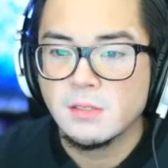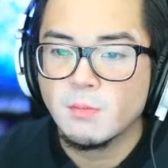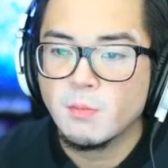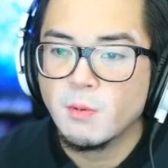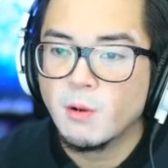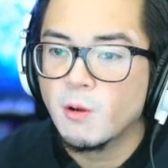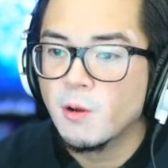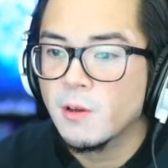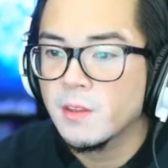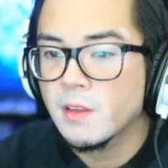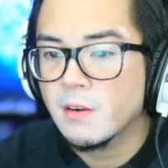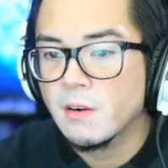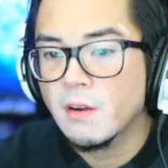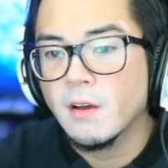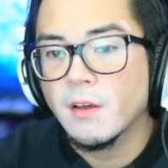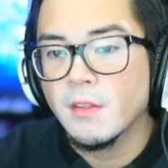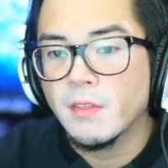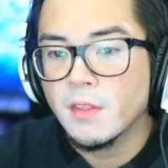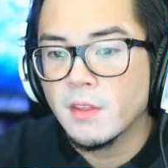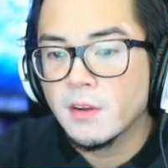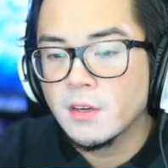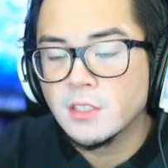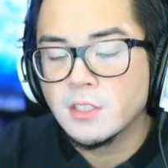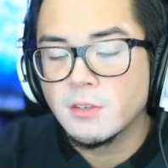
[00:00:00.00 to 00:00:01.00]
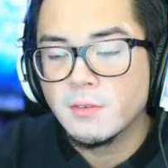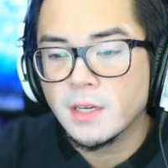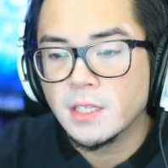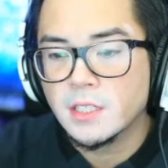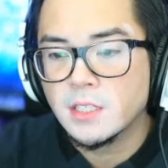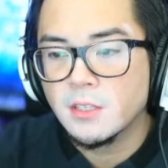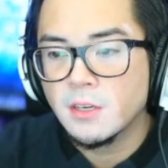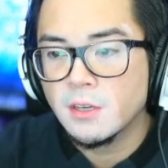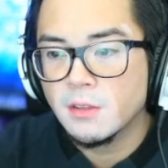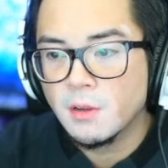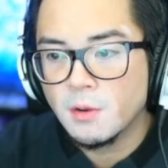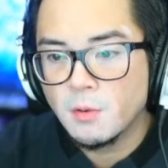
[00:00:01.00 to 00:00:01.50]
whether on their
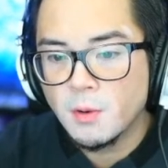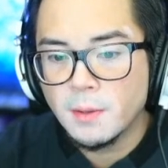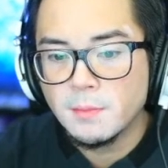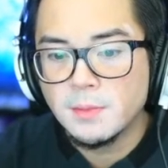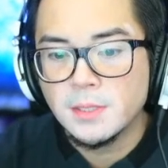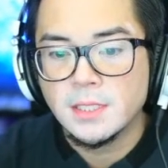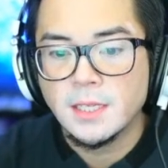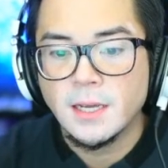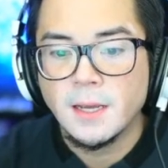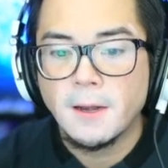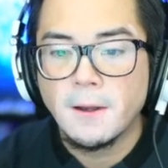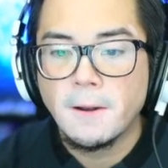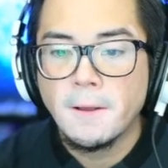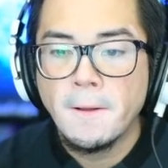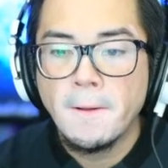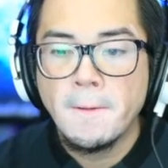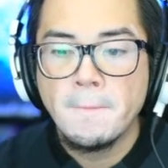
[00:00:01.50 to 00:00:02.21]
directory or their website,